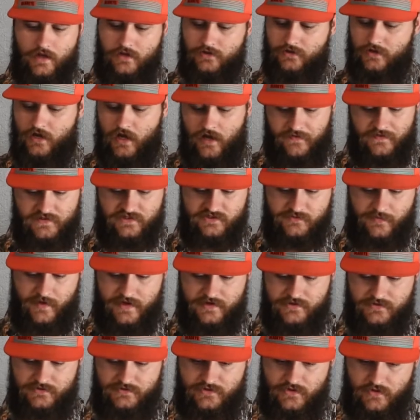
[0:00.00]
Nothing
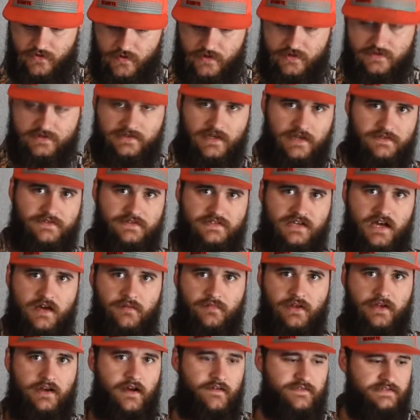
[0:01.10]
special to it. It's got the top
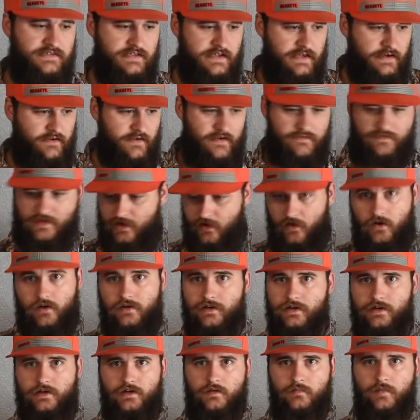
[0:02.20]
plate. Obviously, I don't have that on
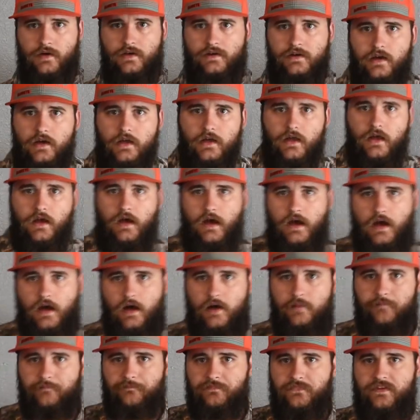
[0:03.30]
here, but
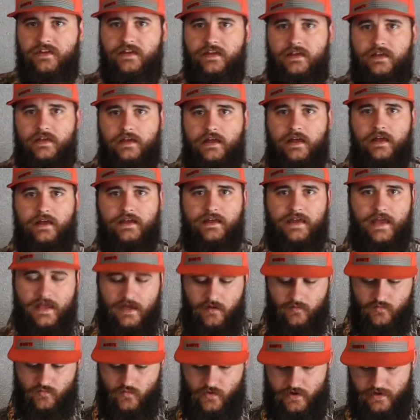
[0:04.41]
it
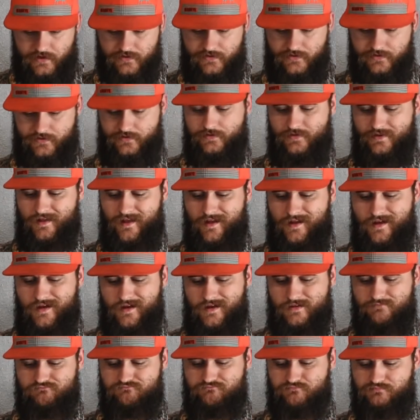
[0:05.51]
came with
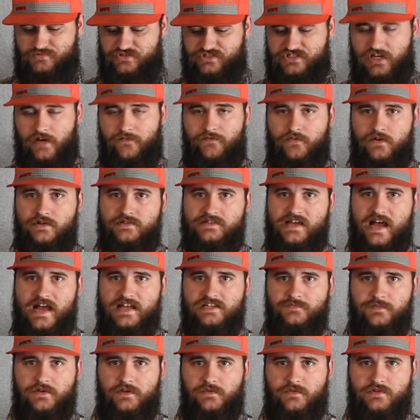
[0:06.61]
stuffer
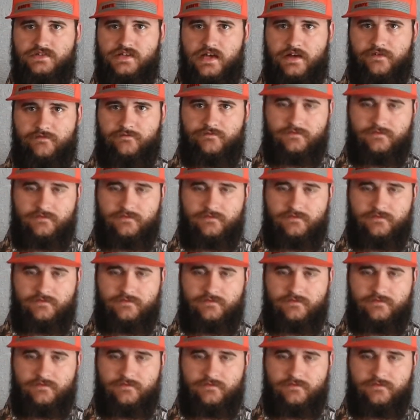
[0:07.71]
attachment, which I